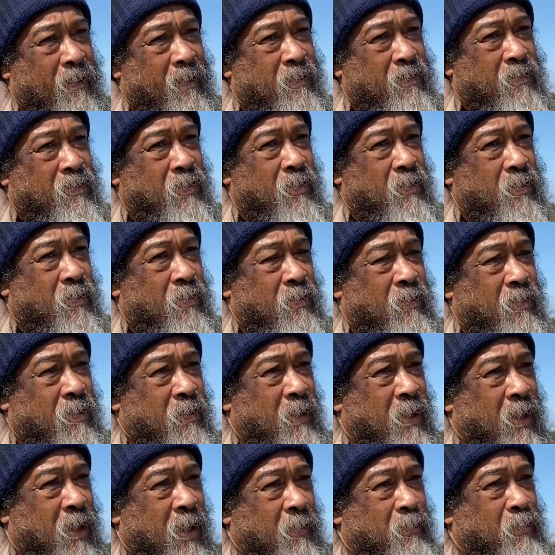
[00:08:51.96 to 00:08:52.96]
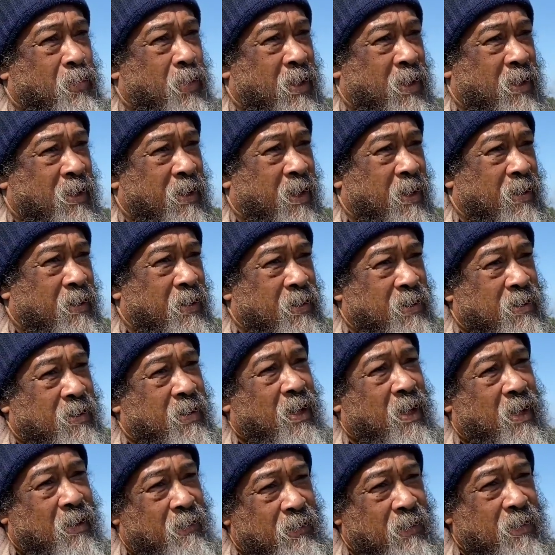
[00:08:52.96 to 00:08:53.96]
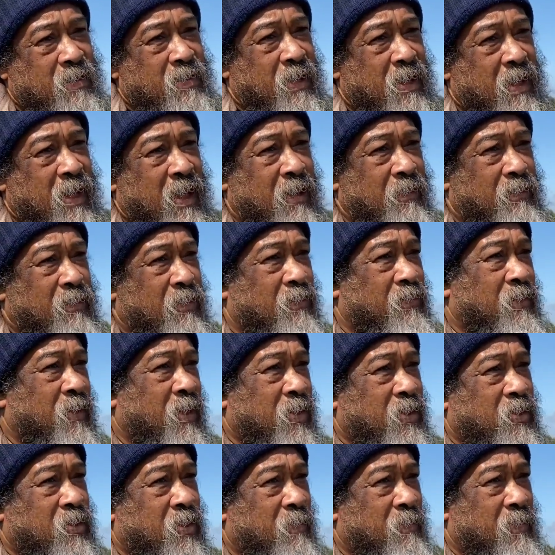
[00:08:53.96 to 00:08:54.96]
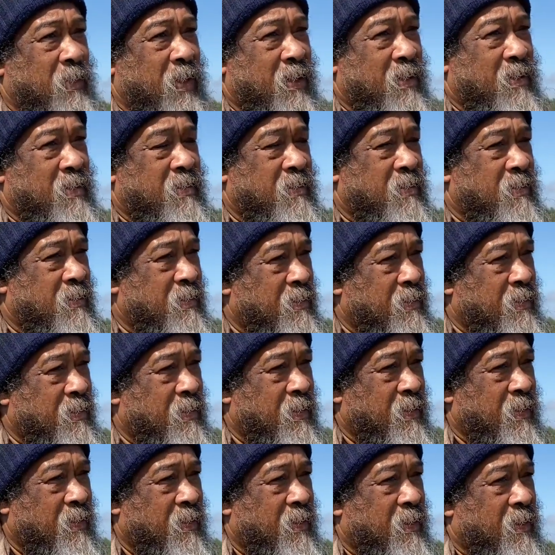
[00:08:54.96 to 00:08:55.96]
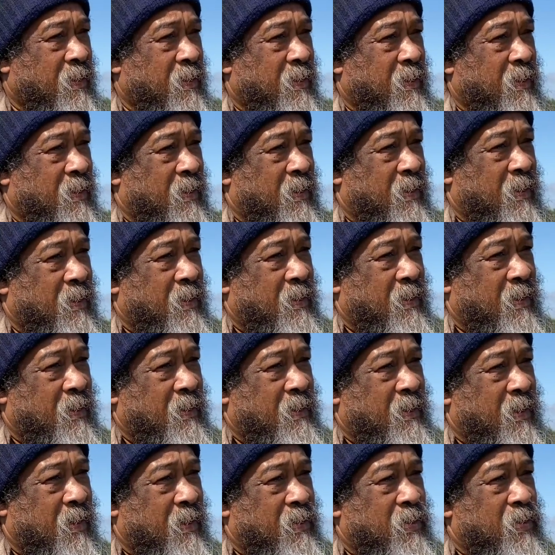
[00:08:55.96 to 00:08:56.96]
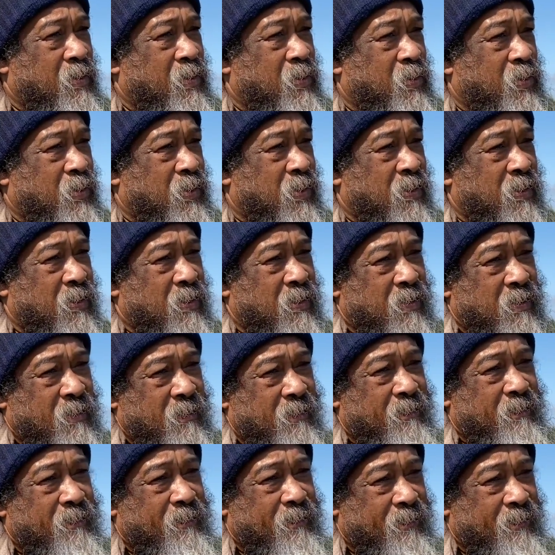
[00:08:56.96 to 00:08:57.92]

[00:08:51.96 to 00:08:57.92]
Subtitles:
So I put it that this life is the life to finish up that delusion, you know.